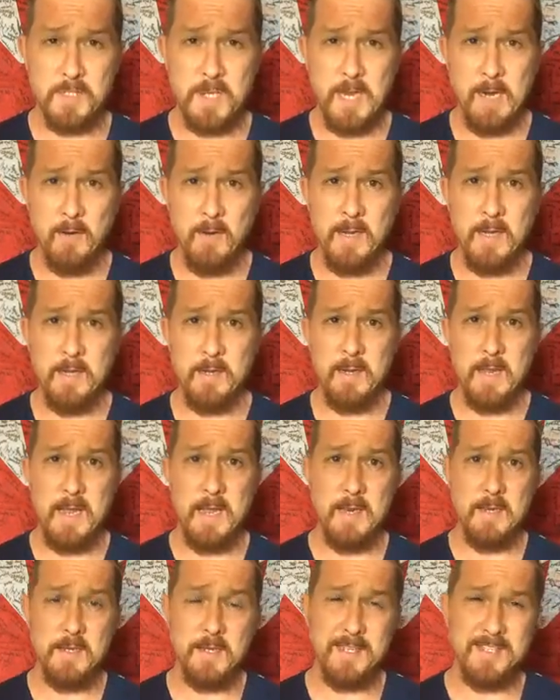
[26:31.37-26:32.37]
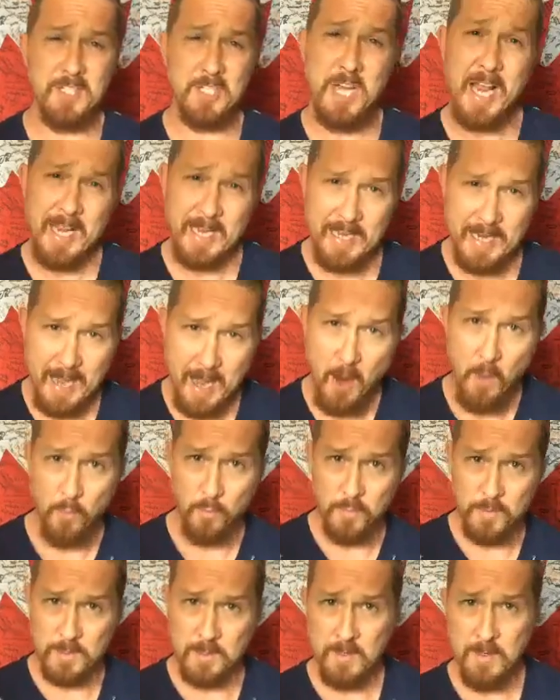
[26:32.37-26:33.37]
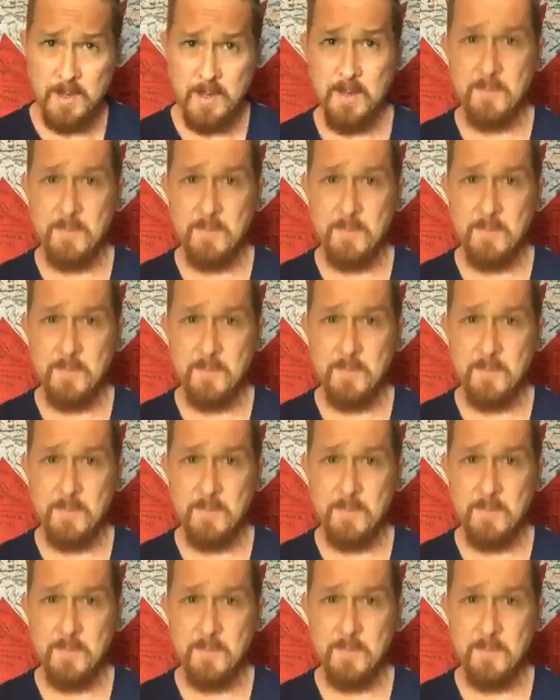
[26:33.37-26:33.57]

carrying it, and check it out.